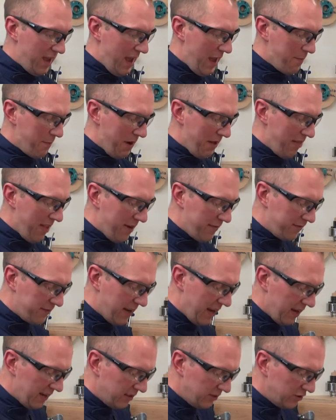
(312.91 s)
and my left
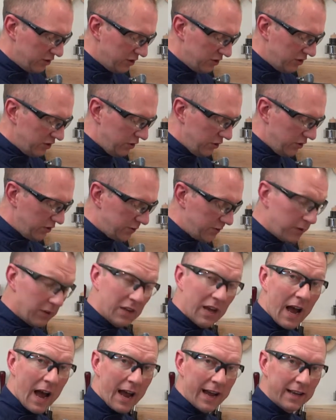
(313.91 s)
hand is just used for
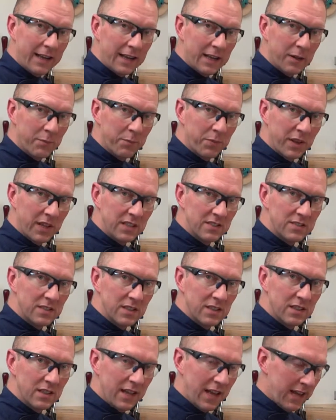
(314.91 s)
guiding and
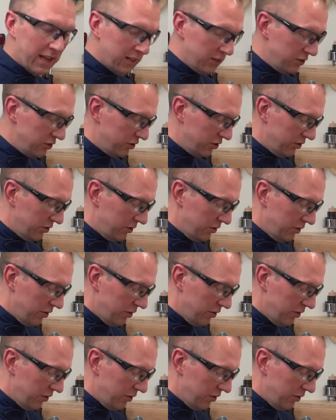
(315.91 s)
placing the edge.